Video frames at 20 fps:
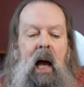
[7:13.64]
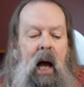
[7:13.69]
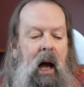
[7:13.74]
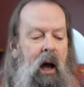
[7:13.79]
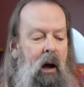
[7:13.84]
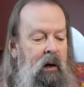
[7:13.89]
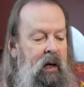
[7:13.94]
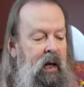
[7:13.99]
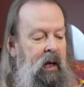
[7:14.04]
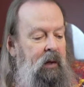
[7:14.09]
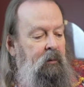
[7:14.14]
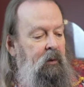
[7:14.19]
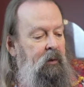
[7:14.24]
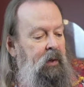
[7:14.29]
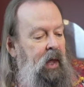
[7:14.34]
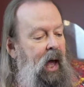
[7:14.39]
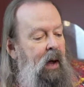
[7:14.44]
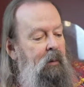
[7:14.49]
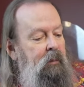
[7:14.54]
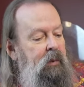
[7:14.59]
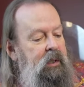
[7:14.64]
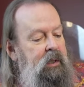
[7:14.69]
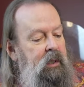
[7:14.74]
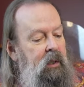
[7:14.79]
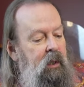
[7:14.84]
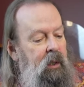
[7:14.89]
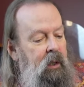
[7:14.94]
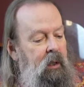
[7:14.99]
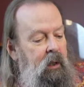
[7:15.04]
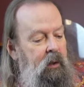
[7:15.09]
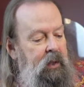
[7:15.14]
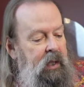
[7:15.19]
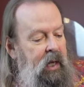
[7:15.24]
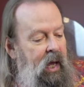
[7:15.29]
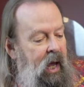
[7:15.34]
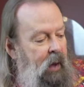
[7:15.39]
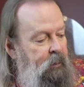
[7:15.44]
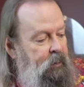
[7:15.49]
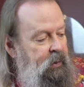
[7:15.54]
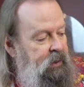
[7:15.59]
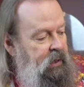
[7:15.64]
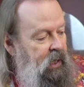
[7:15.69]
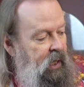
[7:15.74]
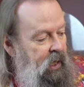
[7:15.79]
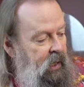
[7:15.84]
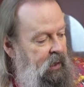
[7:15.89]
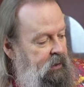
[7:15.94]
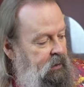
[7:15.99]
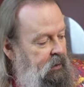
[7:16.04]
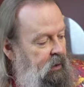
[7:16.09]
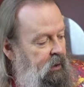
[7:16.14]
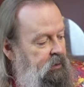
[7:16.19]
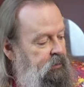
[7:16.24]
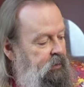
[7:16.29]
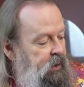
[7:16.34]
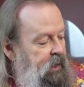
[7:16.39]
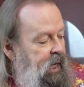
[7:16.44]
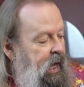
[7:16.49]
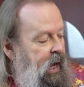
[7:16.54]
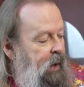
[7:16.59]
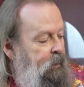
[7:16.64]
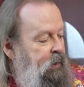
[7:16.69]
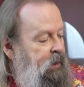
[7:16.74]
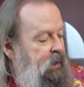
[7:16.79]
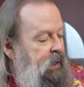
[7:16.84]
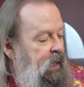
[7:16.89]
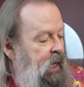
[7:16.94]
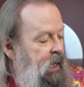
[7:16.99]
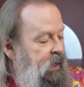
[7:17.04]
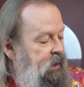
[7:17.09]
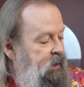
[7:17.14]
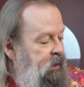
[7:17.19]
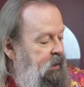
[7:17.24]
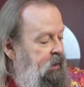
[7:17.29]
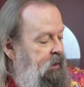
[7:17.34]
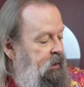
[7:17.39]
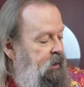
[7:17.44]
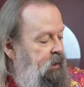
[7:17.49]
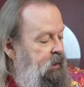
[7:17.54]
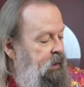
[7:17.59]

Okay, well, that was all the appetizers. Those were the appetizers.